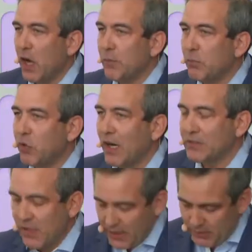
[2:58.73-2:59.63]

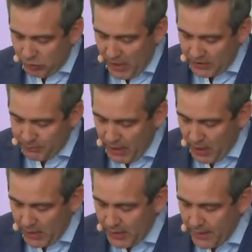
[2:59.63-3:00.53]
unprecedented
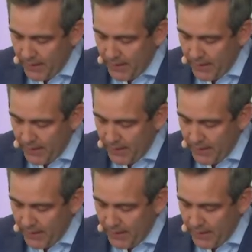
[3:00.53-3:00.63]
prosperity.